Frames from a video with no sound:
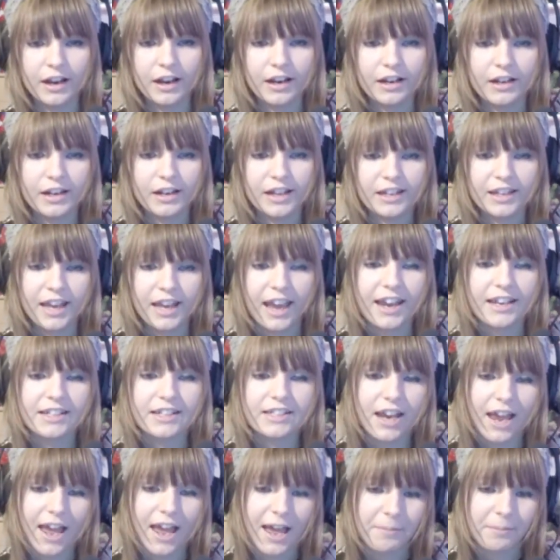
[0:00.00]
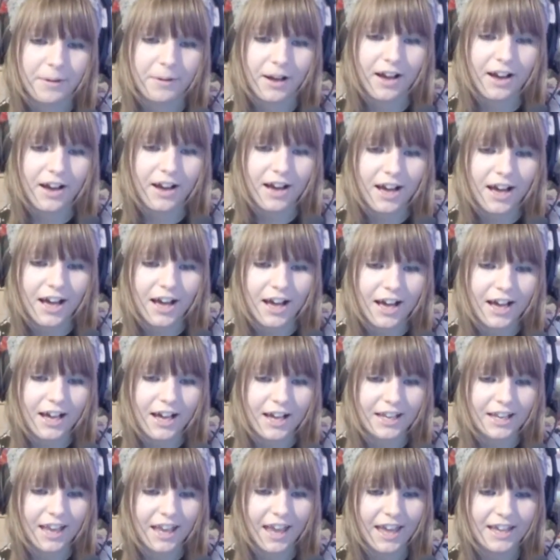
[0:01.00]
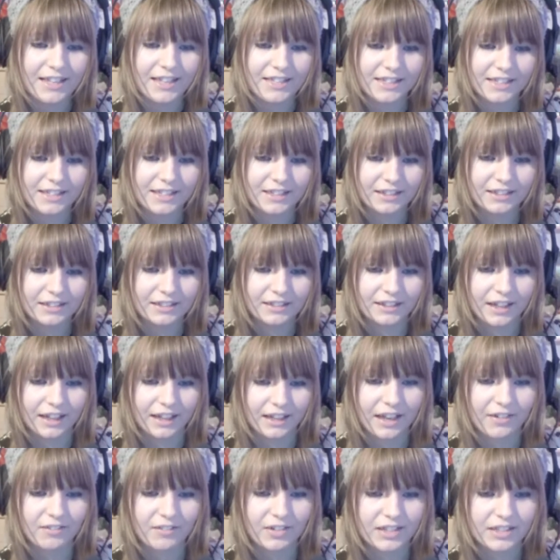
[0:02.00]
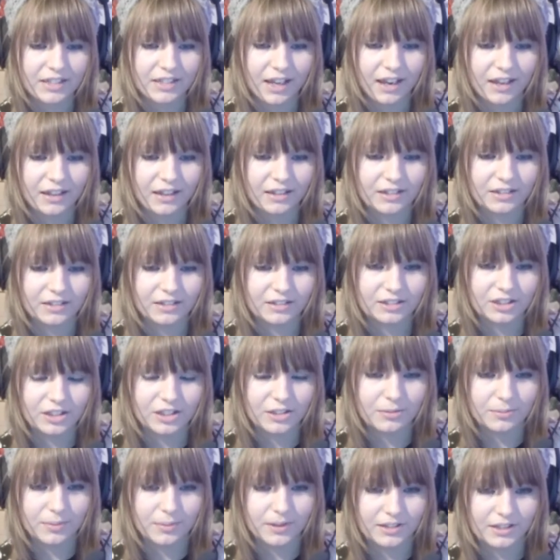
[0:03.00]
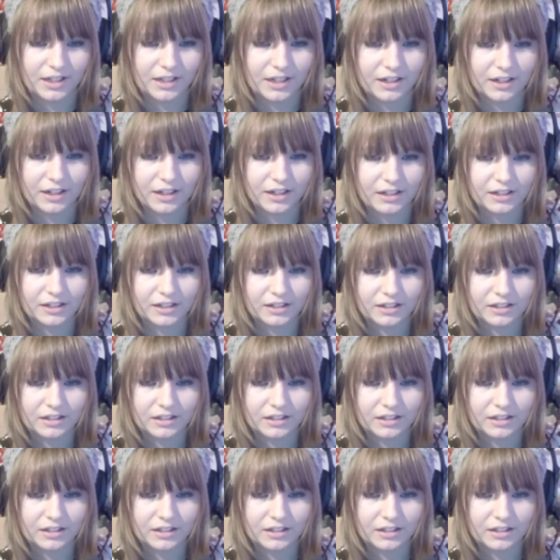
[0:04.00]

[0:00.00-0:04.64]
Link, age up. Oh, yes. I can't really choose much, can I?